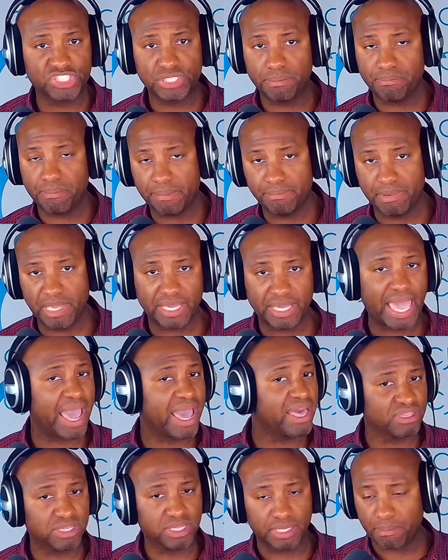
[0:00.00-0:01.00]
maybe a
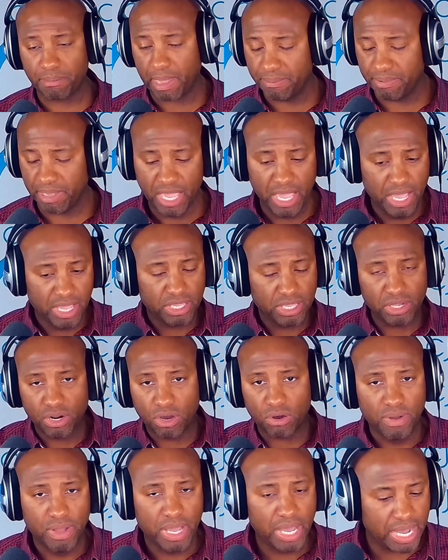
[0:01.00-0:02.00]
Catholic, maybe, you
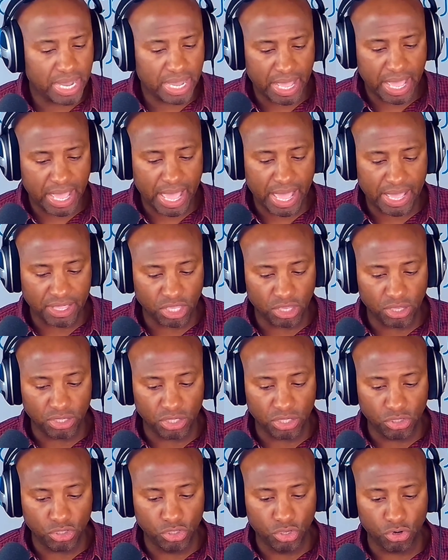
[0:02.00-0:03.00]
know,
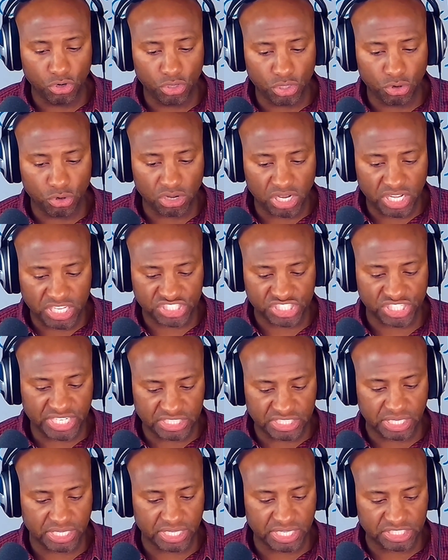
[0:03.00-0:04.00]
you're
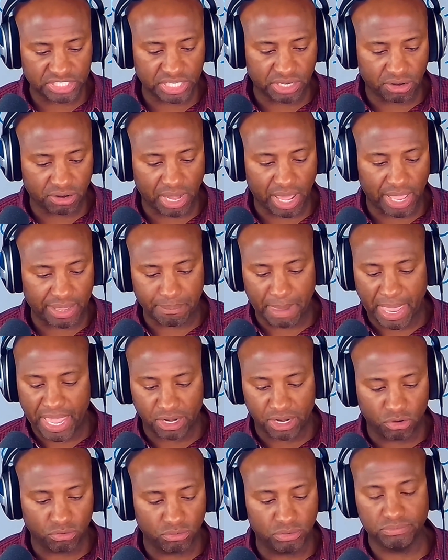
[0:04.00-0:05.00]
listening to this and you're like,
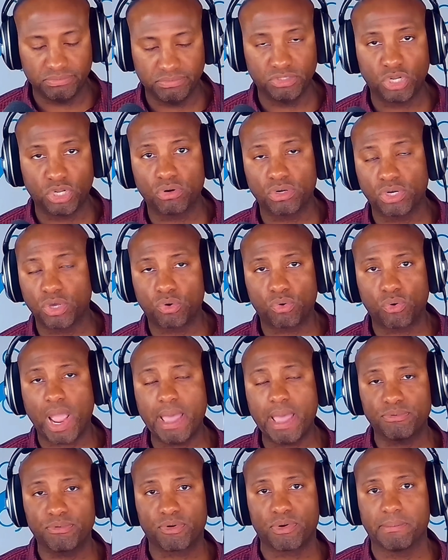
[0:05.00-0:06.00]
man, no
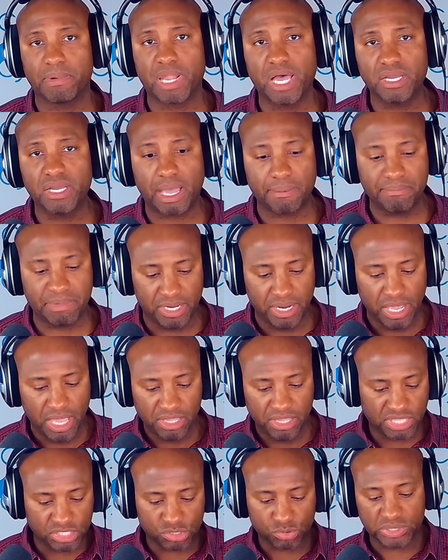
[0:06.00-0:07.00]
crap, Crimlock. I mean,
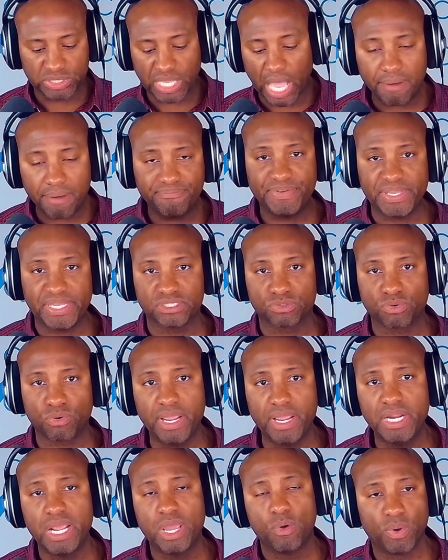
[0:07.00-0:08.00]
this was obvious,
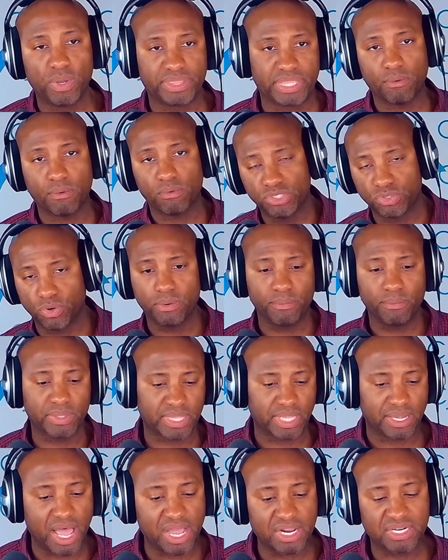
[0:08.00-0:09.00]
right? What they were doing with
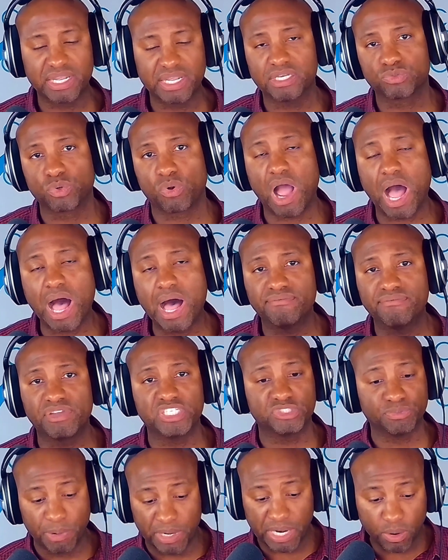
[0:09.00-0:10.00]
the lockdowns were
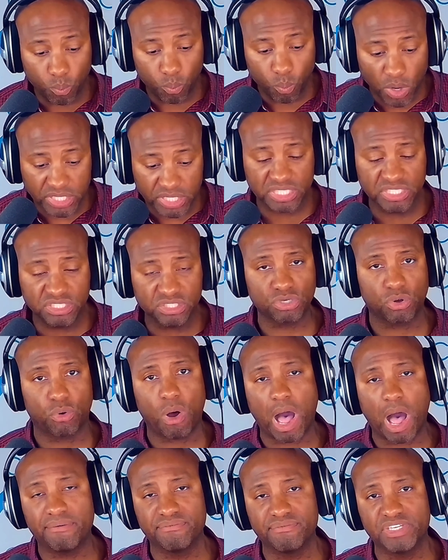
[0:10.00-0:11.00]
obvious, but it wasn't so
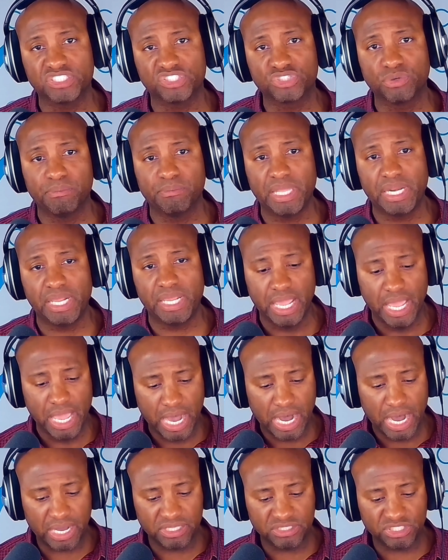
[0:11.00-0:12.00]
obvious to many
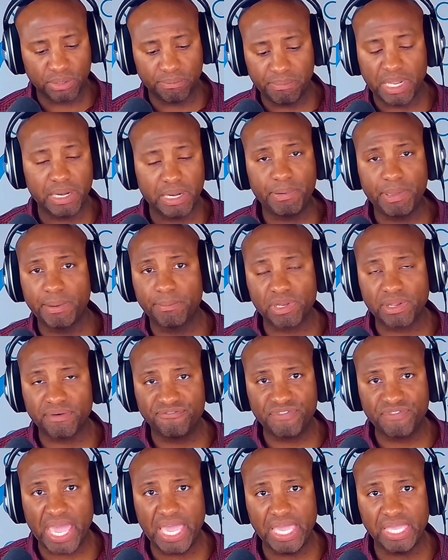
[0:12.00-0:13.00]
people of
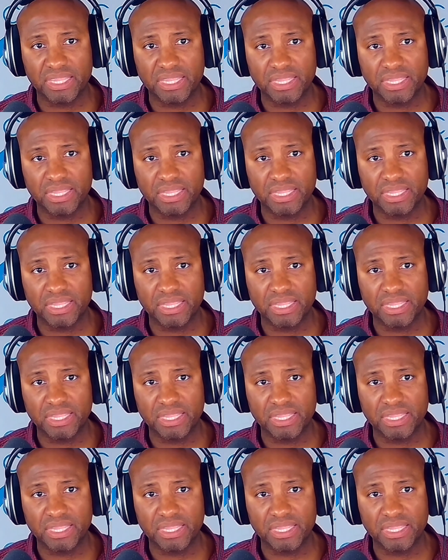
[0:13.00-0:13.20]
faith.